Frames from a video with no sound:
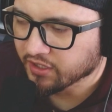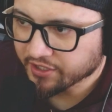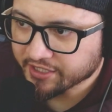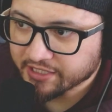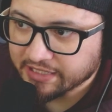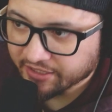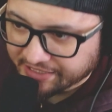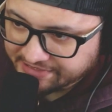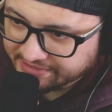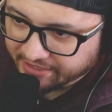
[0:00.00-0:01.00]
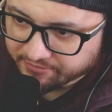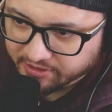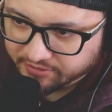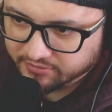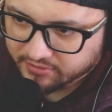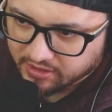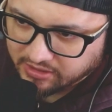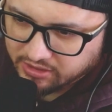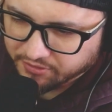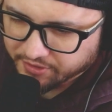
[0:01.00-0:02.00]
are getting their easy A. We don't
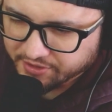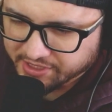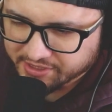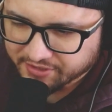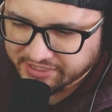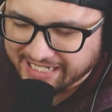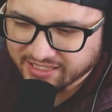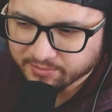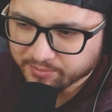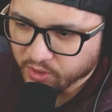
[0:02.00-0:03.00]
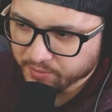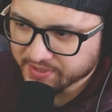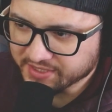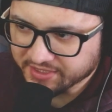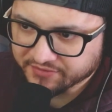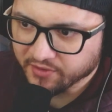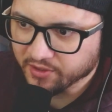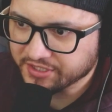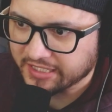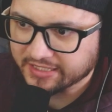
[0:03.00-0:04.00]
know their details at the moment, as far
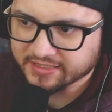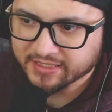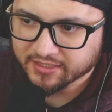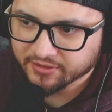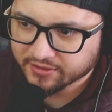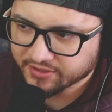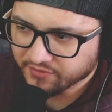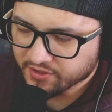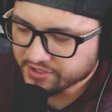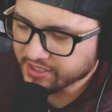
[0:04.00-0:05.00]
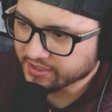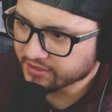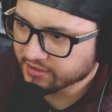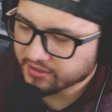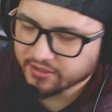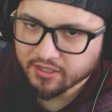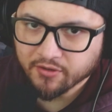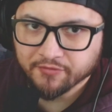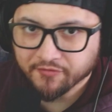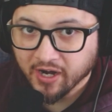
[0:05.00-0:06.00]
as I could tell, as far as I could, you know,
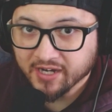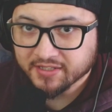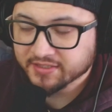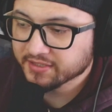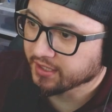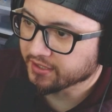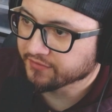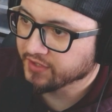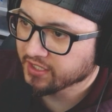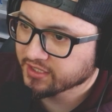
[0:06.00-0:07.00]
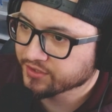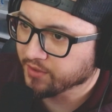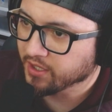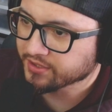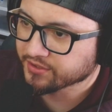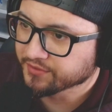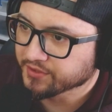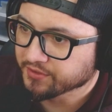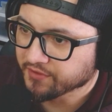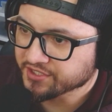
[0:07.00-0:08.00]
find. Okay, you've got this roster of
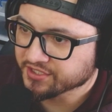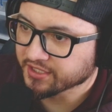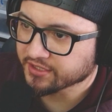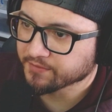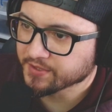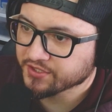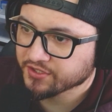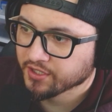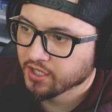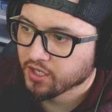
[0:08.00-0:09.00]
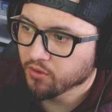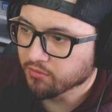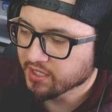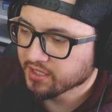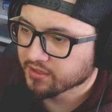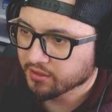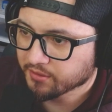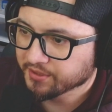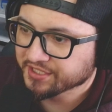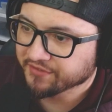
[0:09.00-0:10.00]
Universe 6, which we
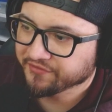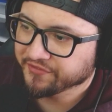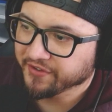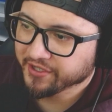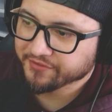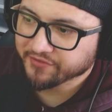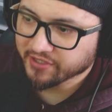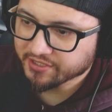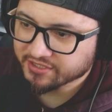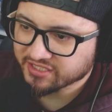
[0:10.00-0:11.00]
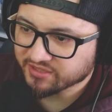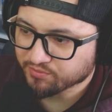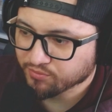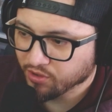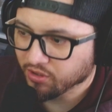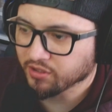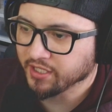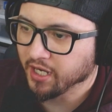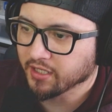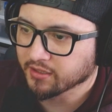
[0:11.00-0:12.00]
know is a very, very small
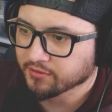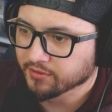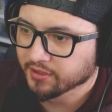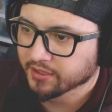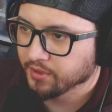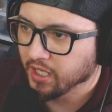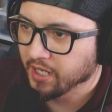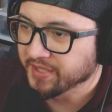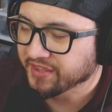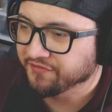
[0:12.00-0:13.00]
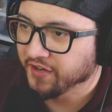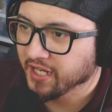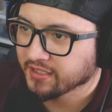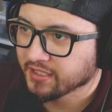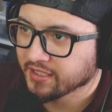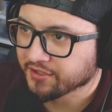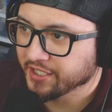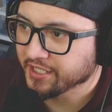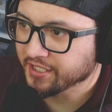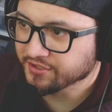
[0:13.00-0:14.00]
category. I mean, the fact that they're
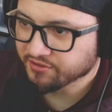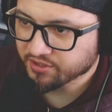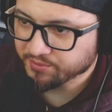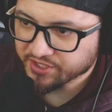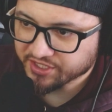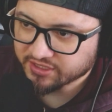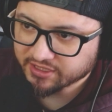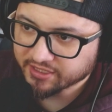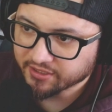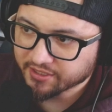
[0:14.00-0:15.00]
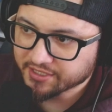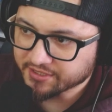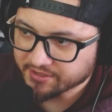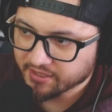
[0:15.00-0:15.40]
getting a 200% leader is